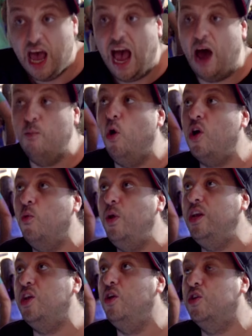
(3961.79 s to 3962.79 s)
and what can we
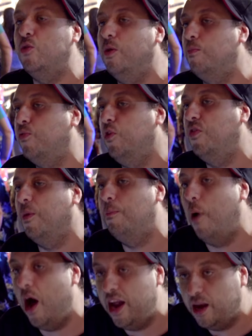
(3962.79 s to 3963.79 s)
do to improve the
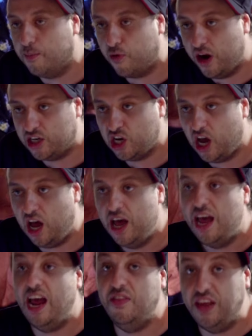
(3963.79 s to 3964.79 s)
buying pressure
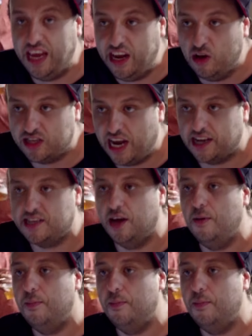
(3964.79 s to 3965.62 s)
in the EOS sector?